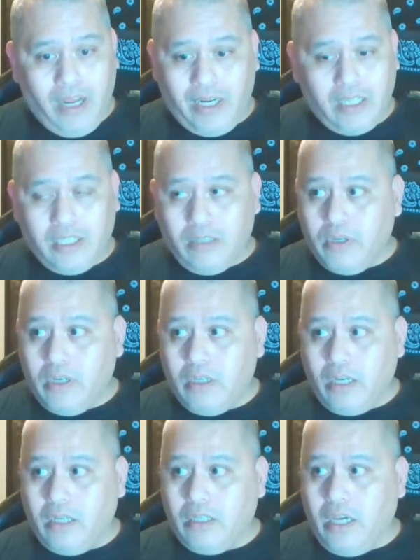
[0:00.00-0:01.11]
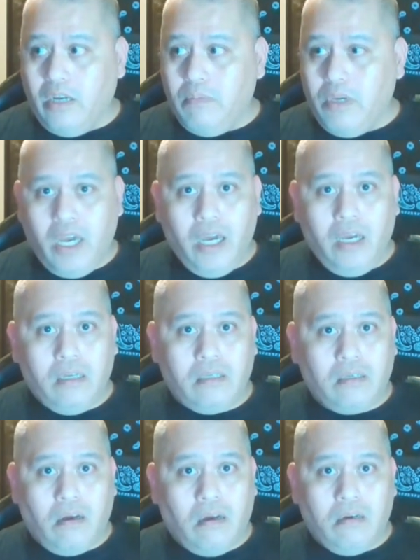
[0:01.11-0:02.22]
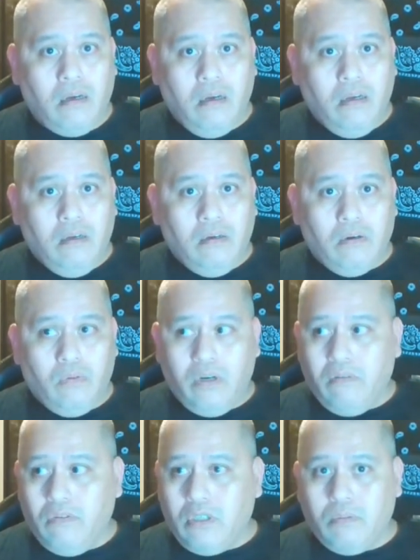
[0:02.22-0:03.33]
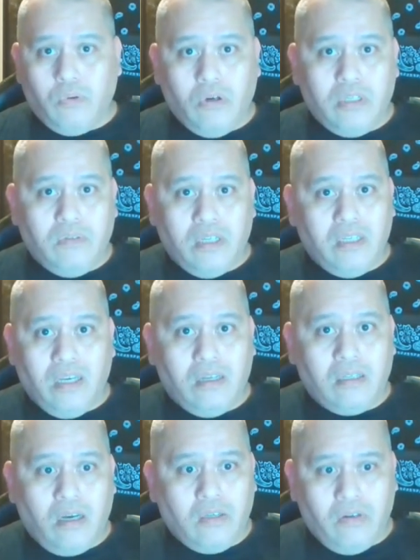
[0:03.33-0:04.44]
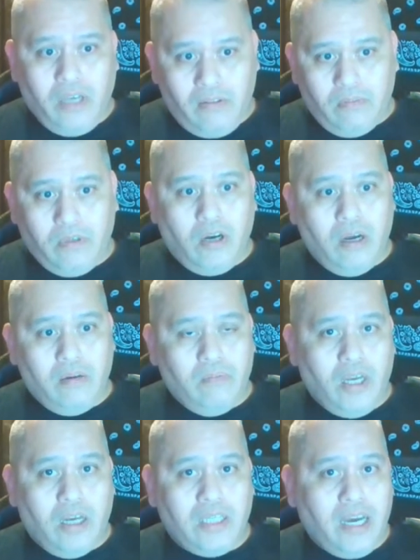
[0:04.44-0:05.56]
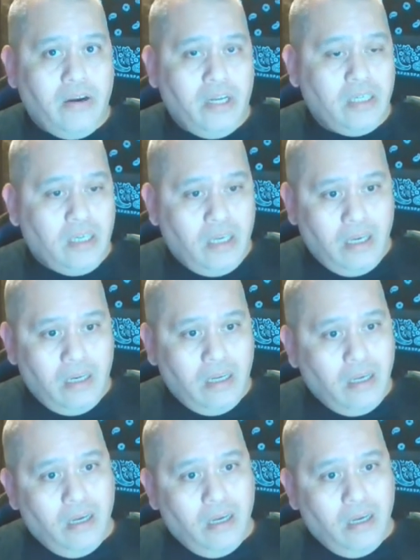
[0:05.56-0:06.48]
I guess it's because the NBA is on or whatever sports this thing is on. So they have to be on Saturdays again.